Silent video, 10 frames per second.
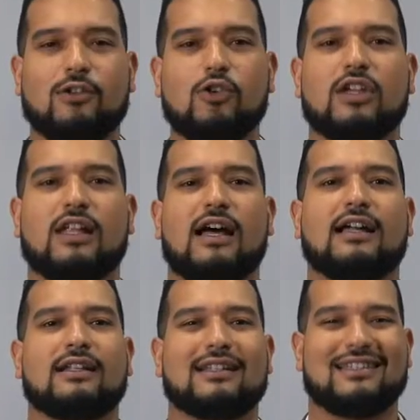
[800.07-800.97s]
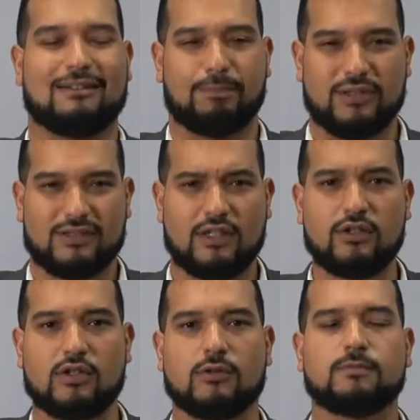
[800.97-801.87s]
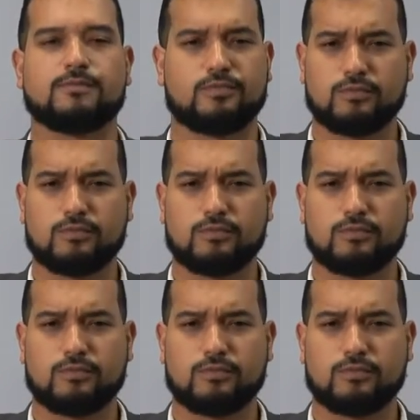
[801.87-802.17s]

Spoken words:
looking at the position,